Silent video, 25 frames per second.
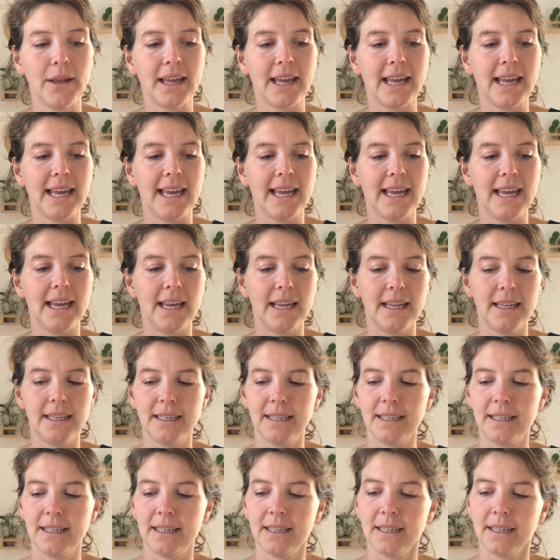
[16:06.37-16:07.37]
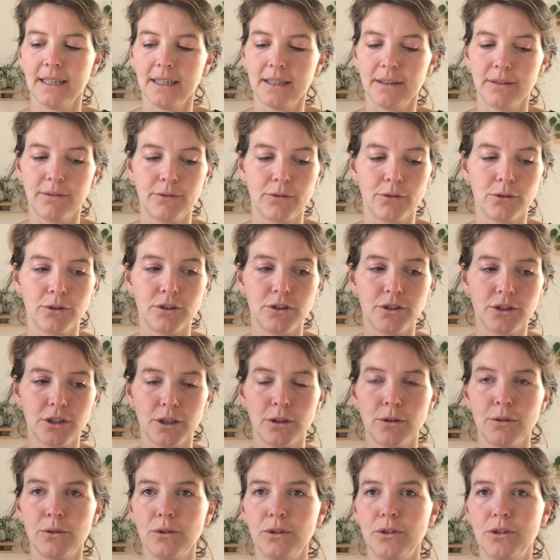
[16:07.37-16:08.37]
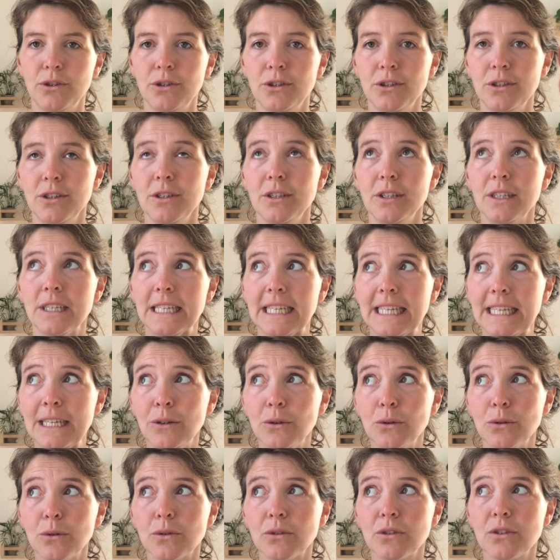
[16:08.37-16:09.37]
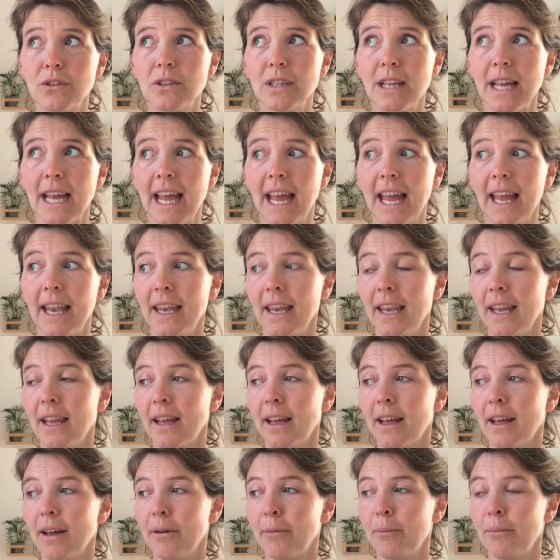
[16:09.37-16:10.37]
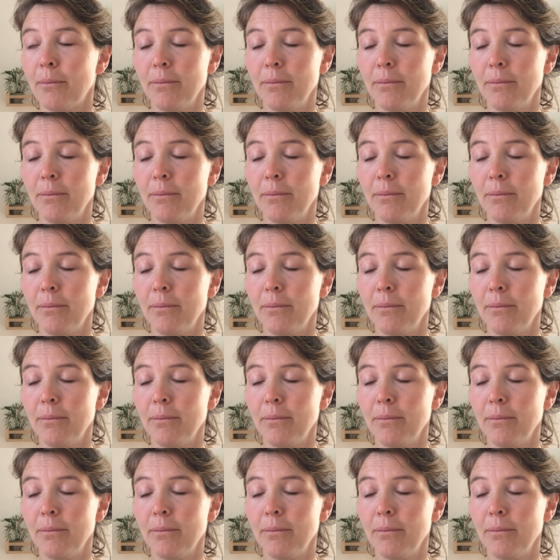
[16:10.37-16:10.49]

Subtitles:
and for the toes, the heels, and the